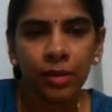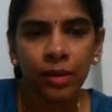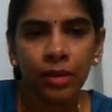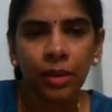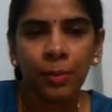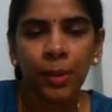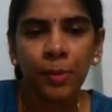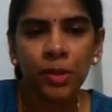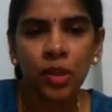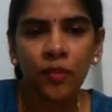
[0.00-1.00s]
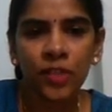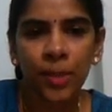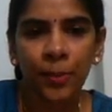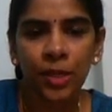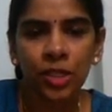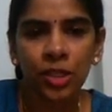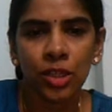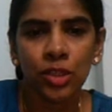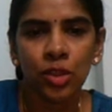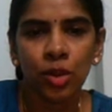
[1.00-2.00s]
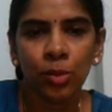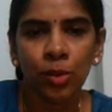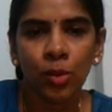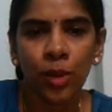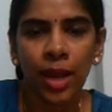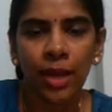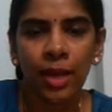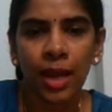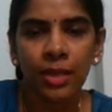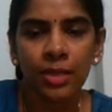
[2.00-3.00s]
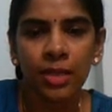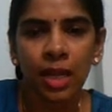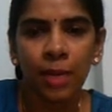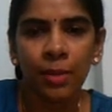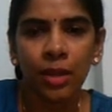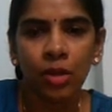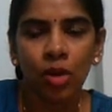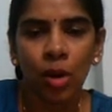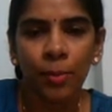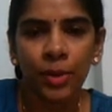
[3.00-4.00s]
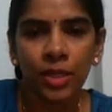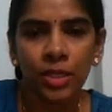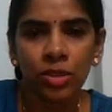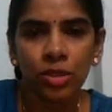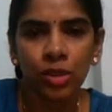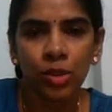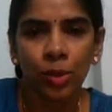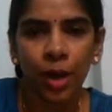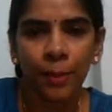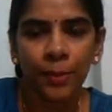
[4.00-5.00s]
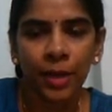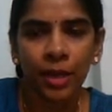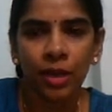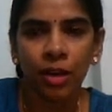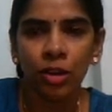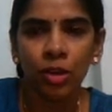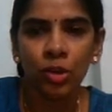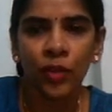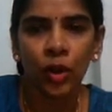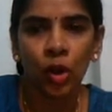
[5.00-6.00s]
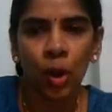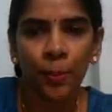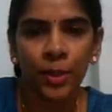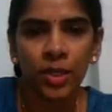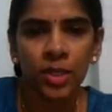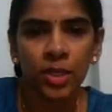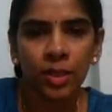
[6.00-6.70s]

The purpose of separation is to remove an undesirable component to obtain a useful component.